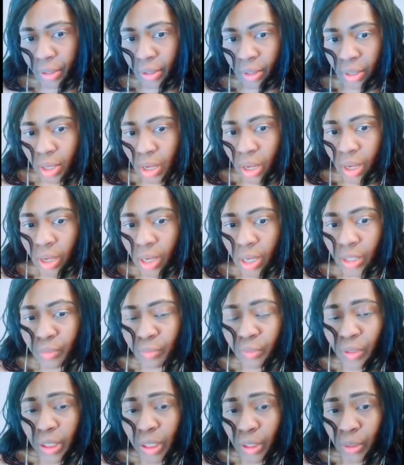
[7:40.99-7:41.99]
I
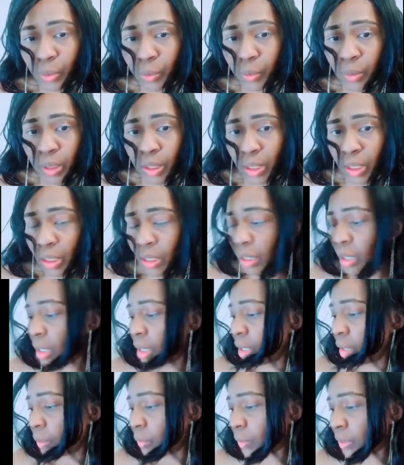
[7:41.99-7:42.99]
really don't think,
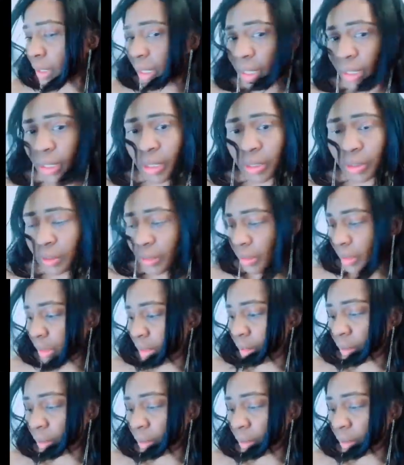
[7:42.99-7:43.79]
because I can't see.